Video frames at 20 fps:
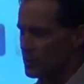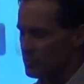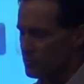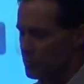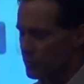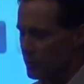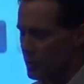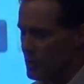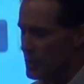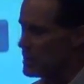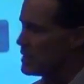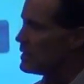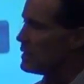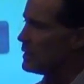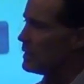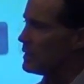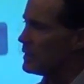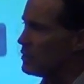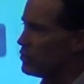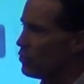
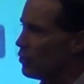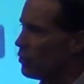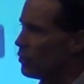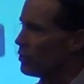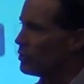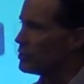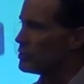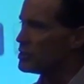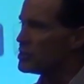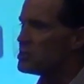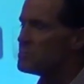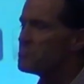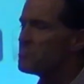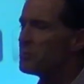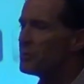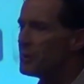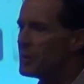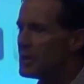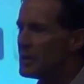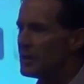completely ignored,
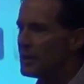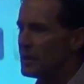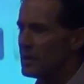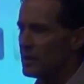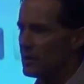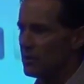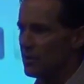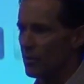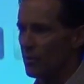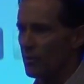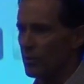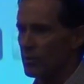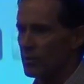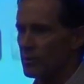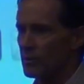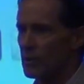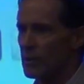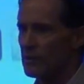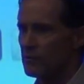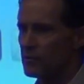
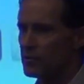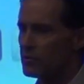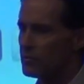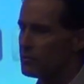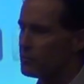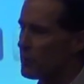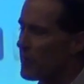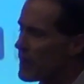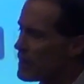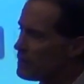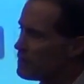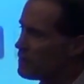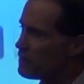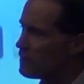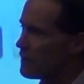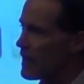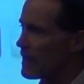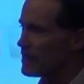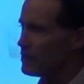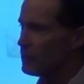in spite of the
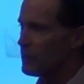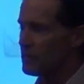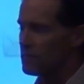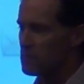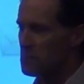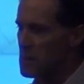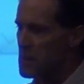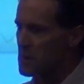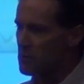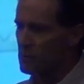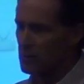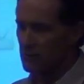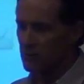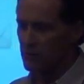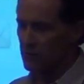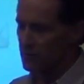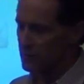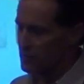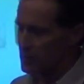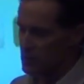fact that we have metering
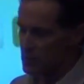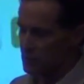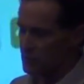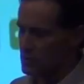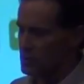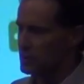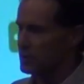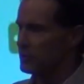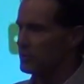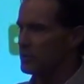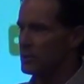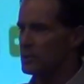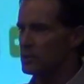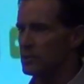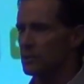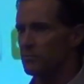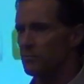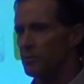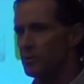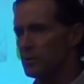for these
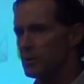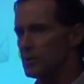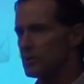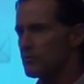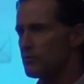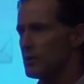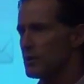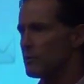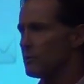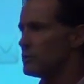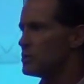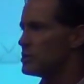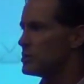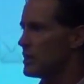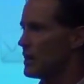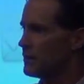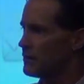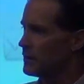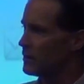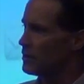facilities that put these
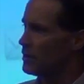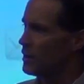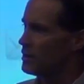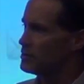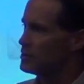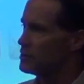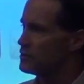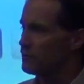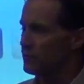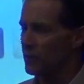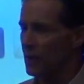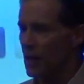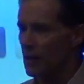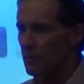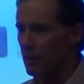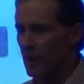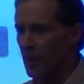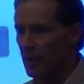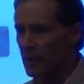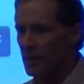frequencies out, that cause these
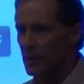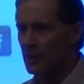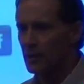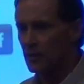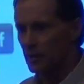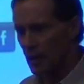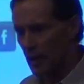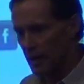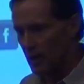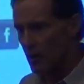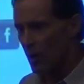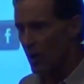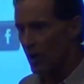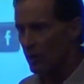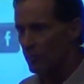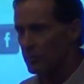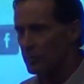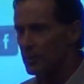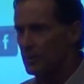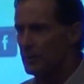phenomenon like
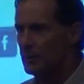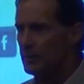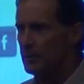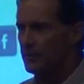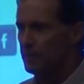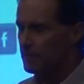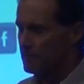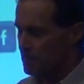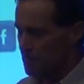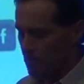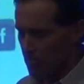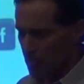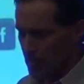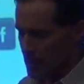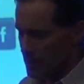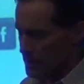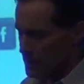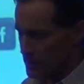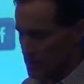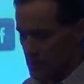HARP,
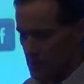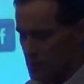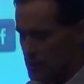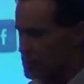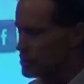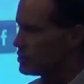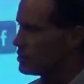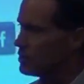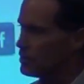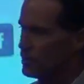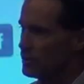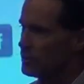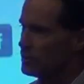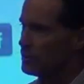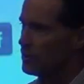still